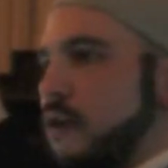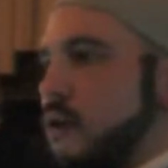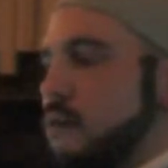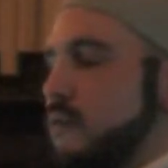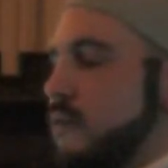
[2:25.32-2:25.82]

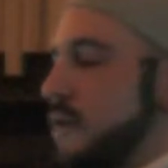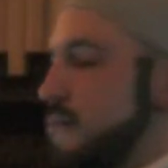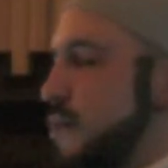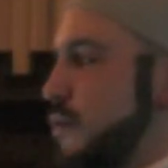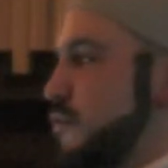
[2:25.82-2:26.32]
own
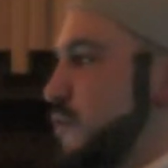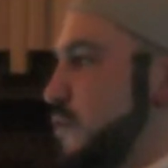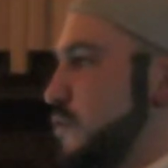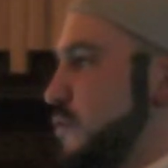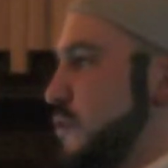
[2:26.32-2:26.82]

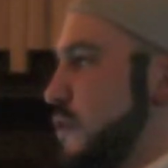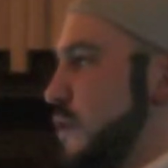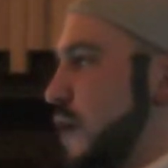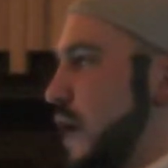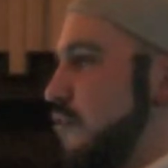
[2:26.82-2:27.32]
impulses
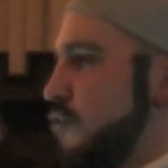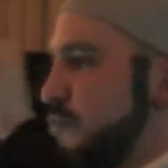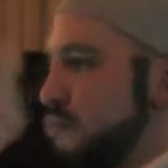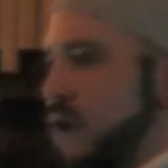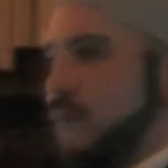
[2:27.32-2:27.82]
as your
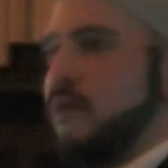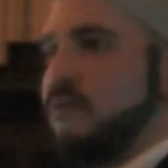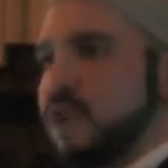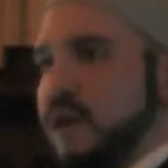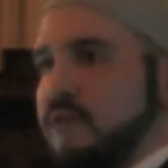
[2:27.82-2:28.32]
primary
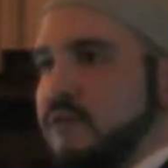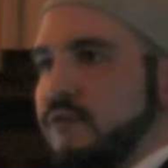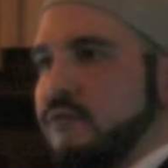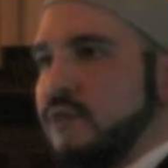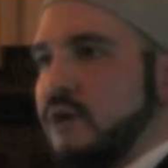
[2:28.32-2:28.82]

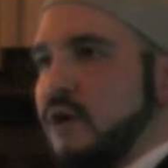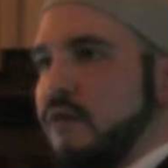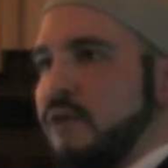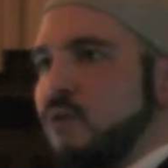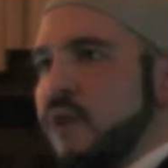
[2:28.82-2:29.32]
objective,
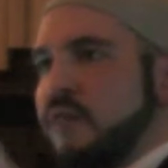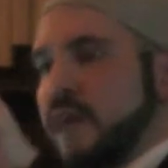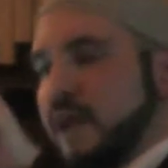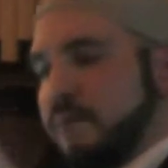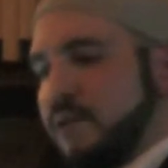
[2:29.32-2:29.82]
then when
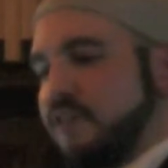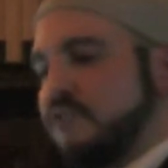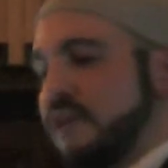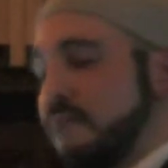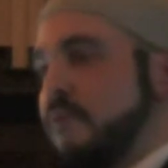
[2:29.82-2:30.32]
that
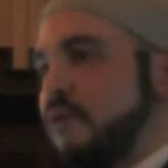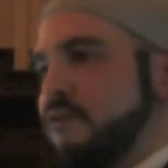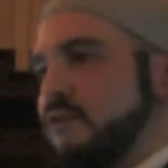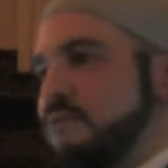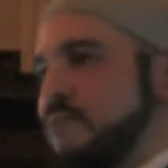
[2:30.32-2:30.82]
person's
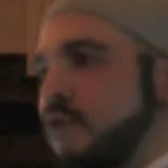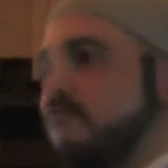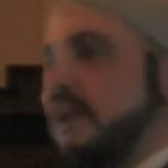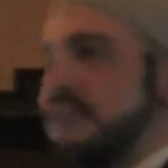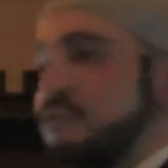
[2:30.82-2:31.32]
impulse is
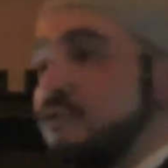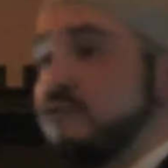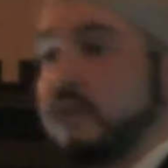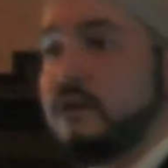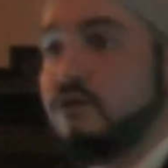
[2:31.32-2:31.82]
motivated to do
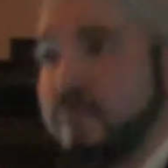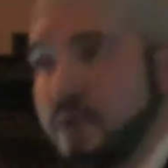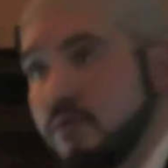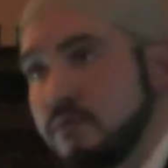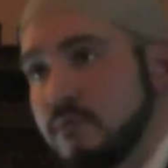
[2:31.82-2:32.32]
something
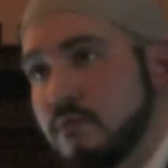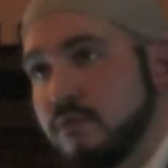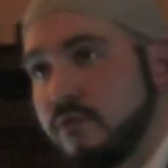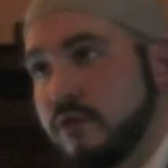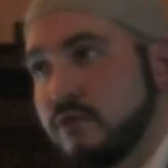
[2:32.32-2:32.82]
criminal,
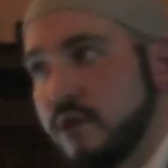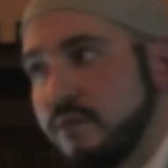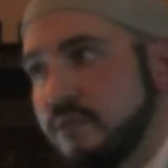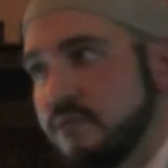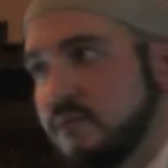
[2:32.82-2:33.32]
for
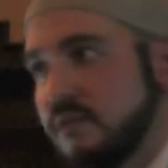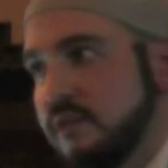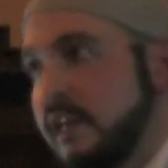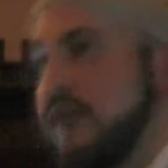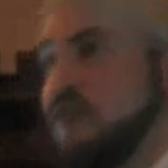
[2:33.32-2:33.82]
example,
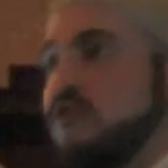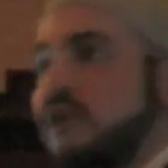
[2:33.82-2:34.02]
let's